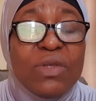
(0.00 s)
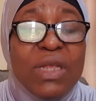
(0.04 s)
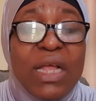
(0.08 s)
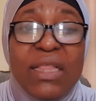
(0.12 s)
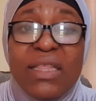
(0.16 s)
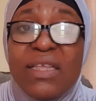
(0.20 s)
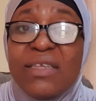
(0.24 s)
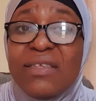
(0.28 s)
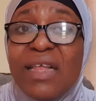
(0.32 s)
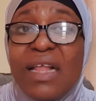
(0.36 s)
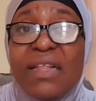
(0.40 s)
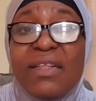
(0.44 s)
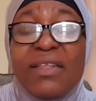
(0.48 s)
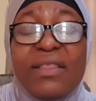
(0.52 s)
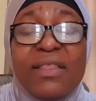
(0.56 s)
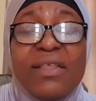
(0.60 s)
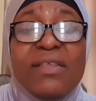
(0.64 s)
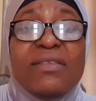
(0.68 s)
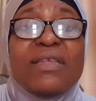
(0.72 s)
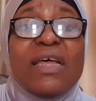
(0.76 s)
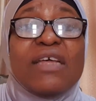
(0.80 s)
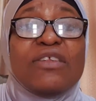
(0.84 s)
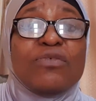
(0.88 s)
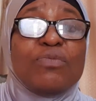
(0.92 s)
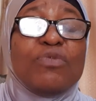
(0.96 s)
And these are the
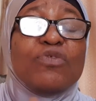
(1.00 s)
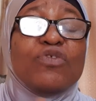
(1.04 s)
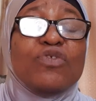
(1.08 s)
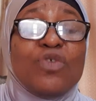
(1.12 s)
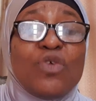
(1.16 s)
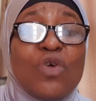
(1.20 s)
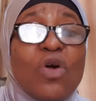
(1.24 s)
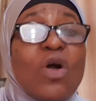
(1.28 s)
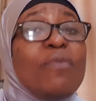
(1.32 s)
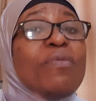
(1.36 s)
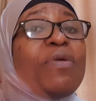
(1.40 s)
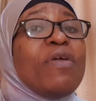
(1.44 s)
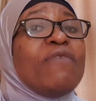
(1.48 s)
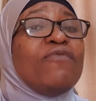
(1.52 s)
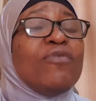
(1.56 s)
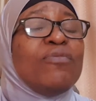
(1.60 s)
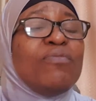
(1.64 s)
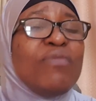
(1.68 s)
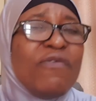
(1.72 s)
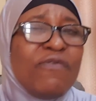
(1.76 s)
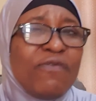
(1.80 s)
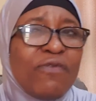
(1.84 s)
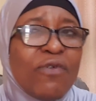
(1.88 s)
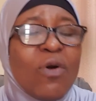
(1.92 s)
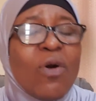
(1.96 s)
things that are supposed to come even
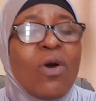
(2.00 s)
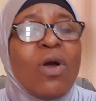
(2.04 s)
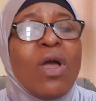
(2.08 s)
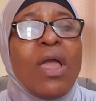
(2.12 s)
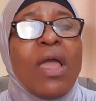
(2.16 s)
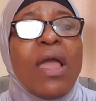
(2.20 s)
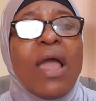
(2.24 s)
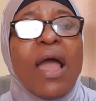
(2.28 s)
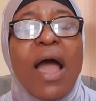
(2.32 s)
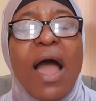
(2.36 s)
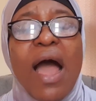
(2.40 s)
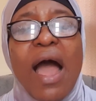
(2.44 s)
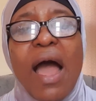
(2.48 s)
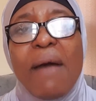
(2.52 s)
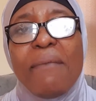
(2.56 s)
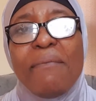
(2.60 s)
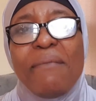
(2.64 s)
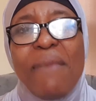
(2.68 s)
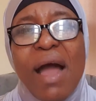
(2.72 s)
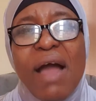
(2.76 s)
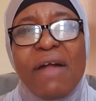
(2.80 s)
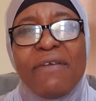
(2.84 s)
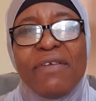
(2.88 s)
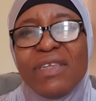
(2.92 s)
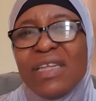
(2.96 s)
before
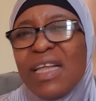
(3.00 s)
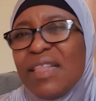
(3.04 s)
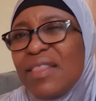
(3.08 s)
marriage.